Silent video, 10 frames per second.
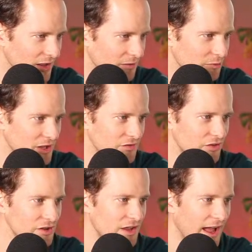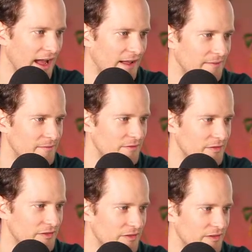we can look at
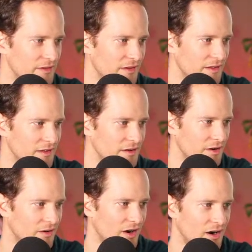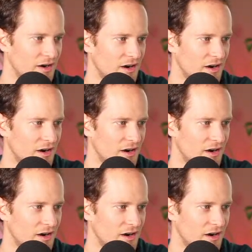our